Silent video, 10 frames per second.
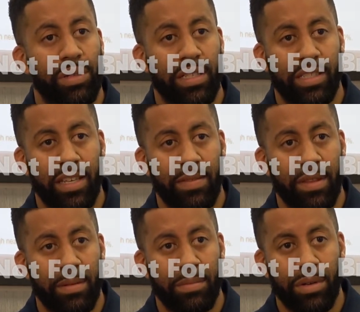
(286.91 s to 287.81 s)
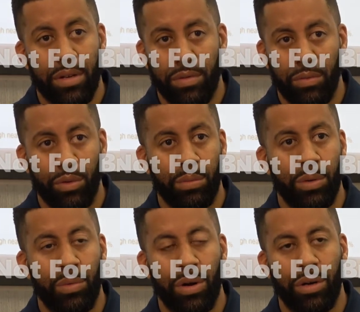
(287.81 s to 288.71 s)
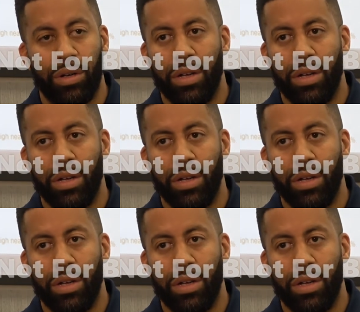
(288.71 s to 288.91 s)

please give them room to work.